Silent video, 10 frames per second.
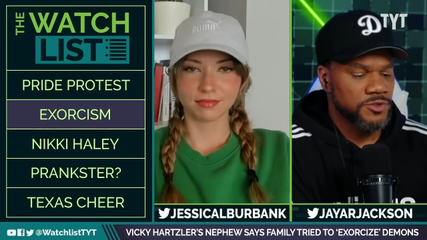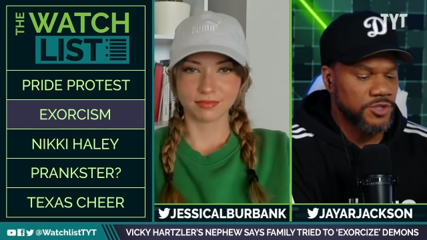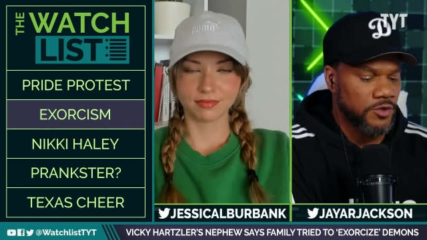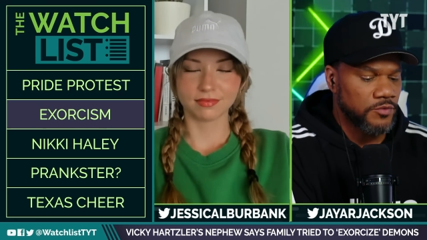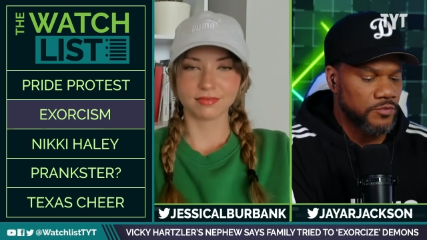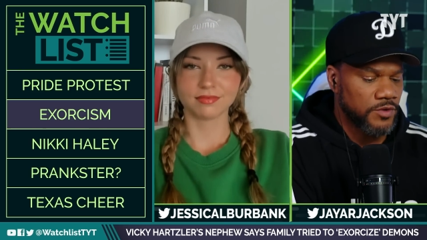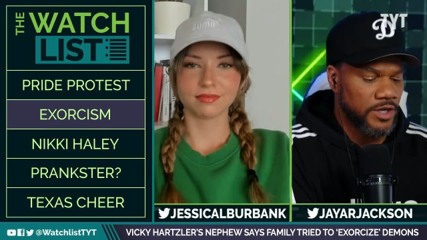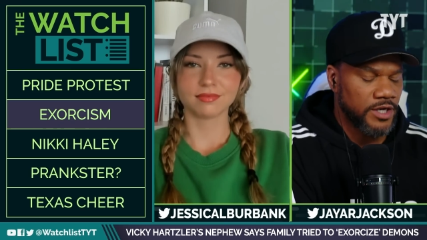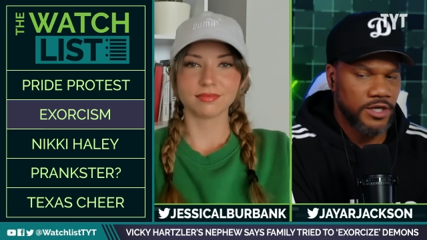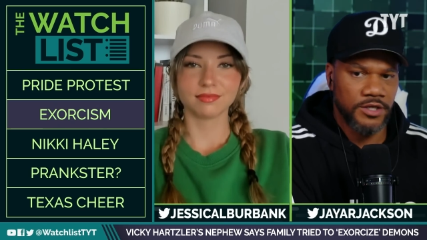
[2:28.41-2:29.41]
Speaker 1: So,
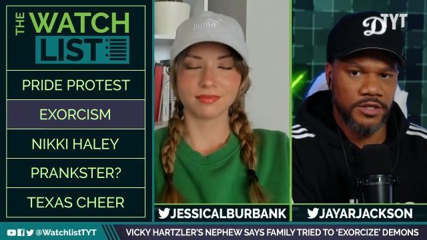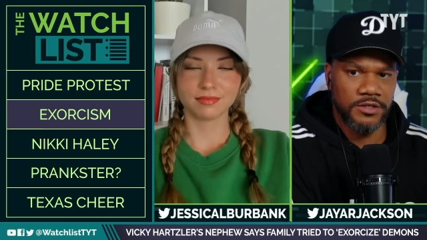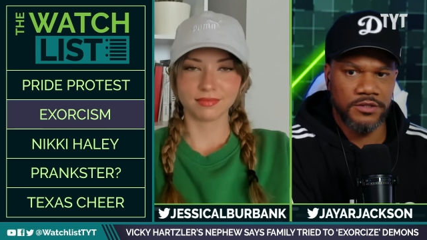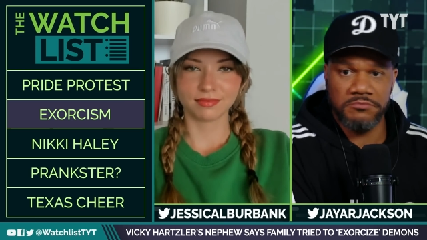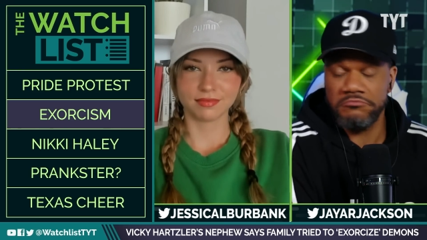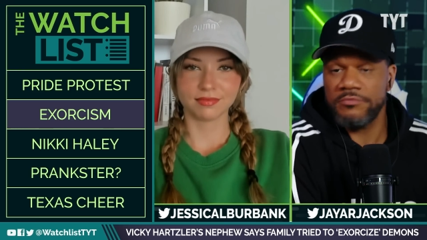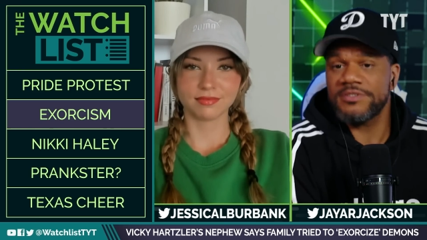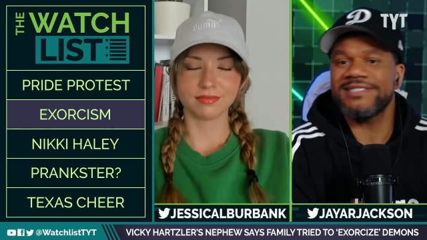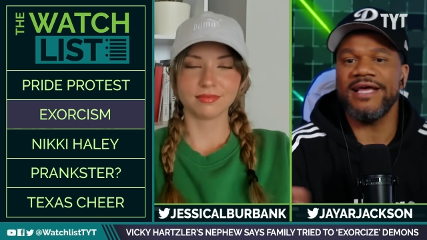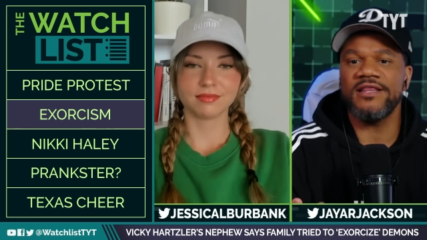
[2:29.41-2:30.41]
uh,
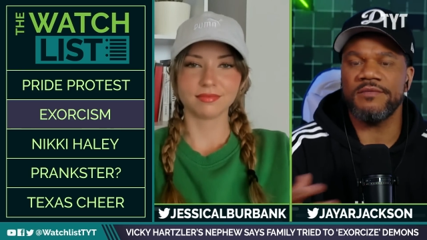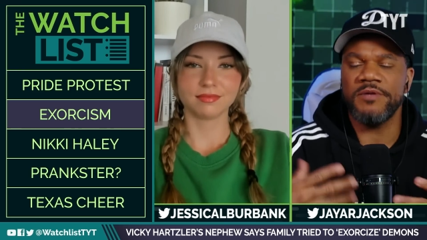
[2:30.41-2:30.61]
say